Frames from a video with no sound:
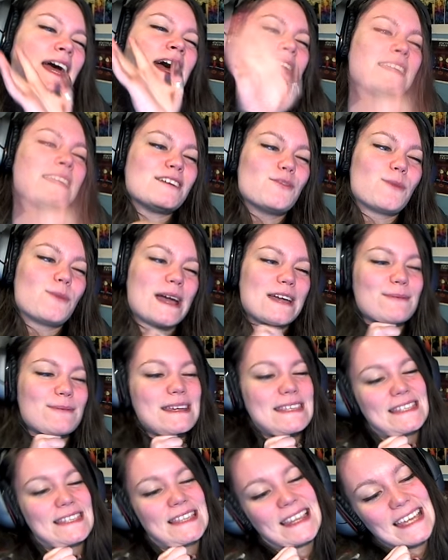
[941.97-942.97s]
Anyway,
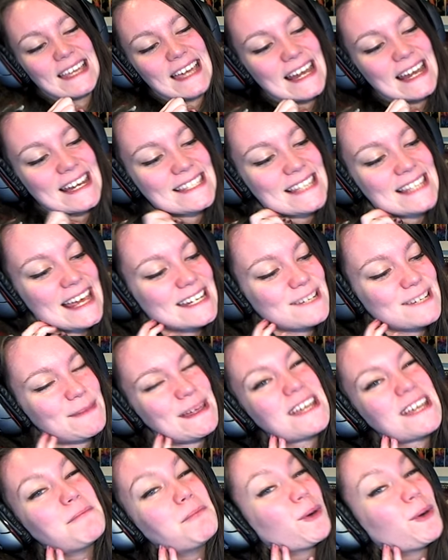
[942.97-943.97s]
recently I decided to
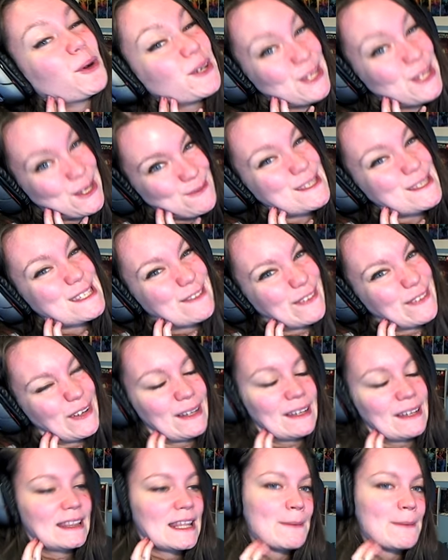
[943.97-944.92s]
make him more useful.